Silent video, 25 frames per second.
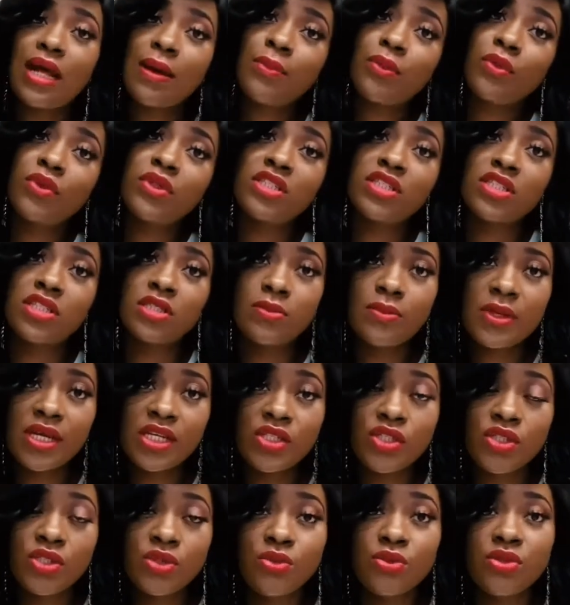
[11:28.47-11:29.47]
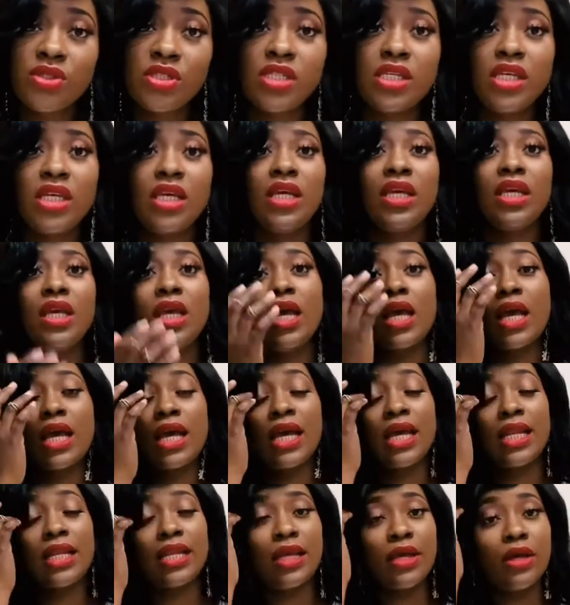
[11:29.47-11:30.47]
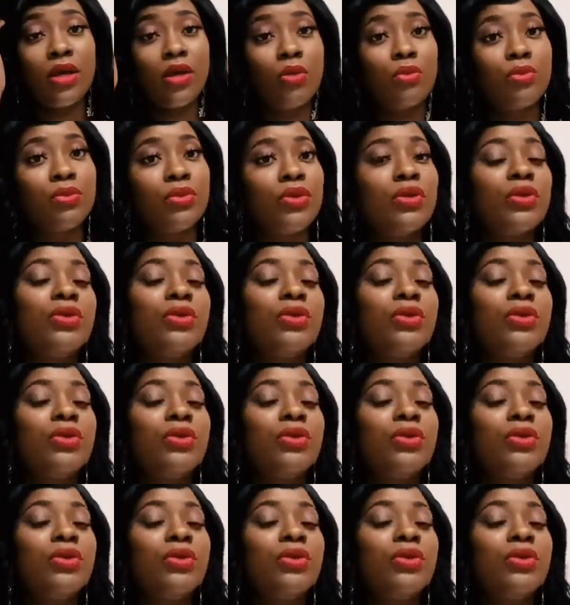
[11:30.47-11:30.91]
specialty can help you